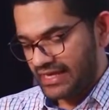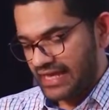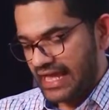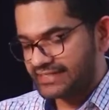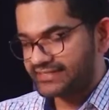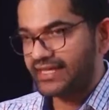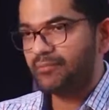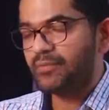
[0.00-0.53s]

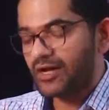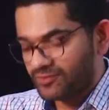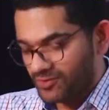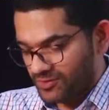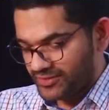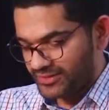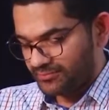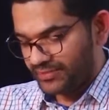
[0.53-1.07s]
As the above
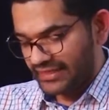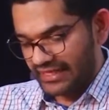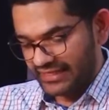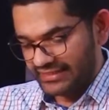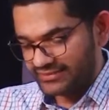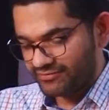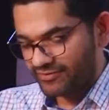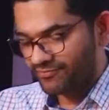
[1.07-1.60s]
quote
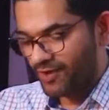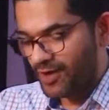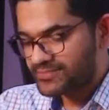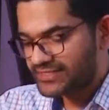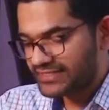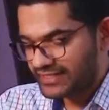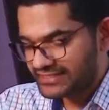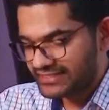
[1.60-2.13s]
implies,
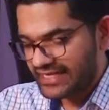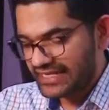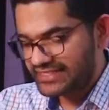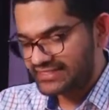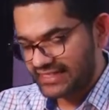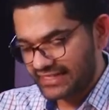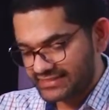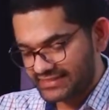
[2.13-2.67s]
reforms in the
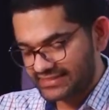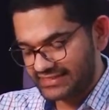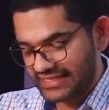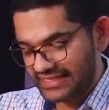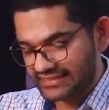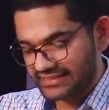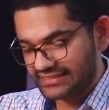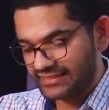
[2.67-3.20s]
states
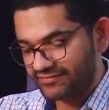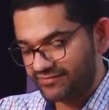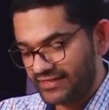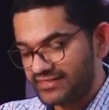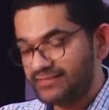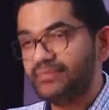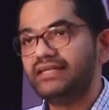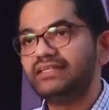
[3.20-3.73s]
necessitated a
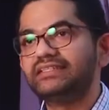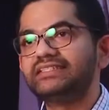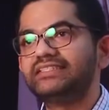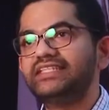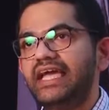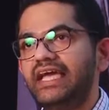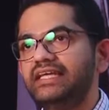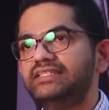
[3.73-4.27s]
fundamental
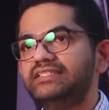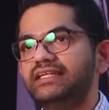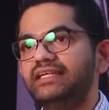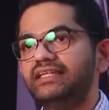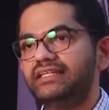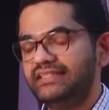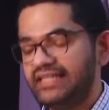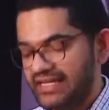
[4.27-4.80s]
change
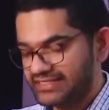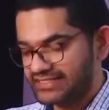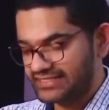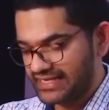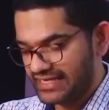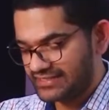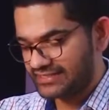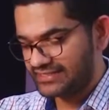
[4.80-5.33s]
in the then
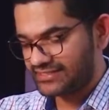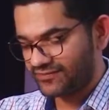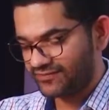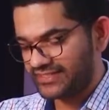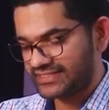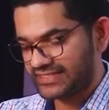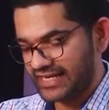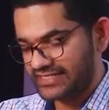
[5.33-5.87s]
status of
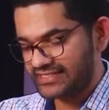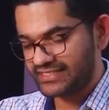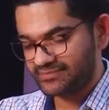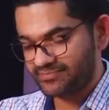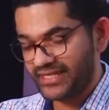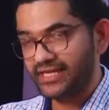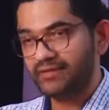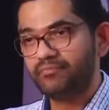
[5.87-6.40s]
the states as
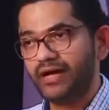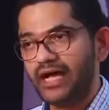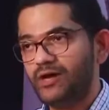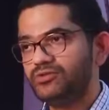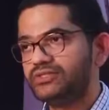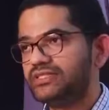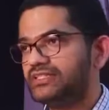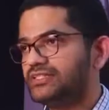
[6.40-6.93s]
being
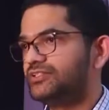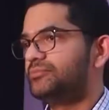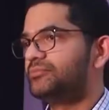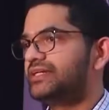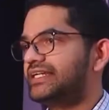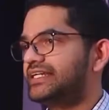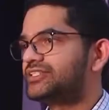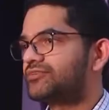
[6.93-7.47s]
bound to the
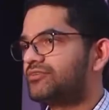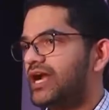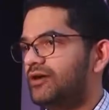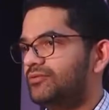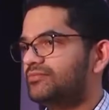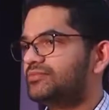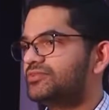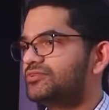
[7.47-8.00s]
British
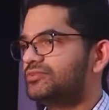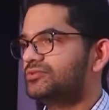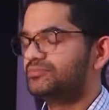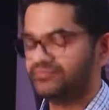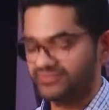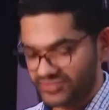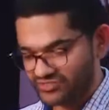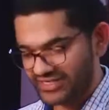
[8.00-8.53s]
Crown through
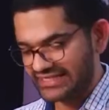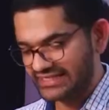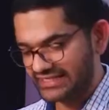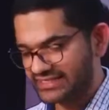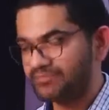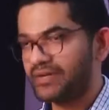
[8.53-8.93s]
treaties,